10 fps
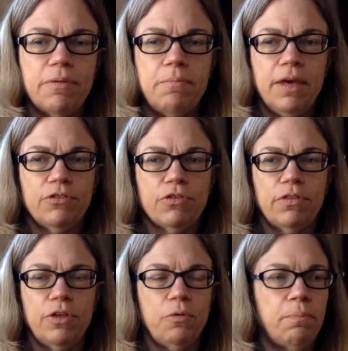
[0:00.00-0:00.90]
to make sure
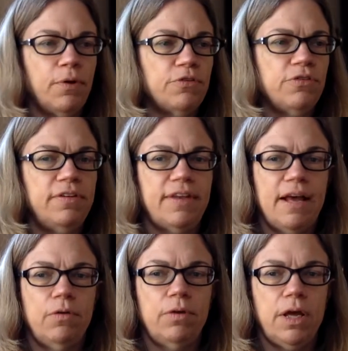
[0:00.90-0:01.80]
that you push
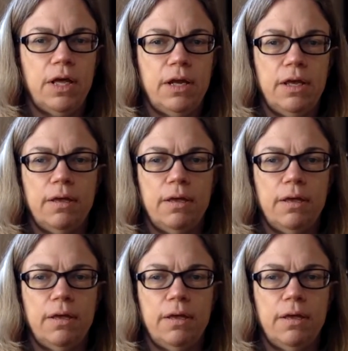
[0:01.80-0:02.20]
down on it.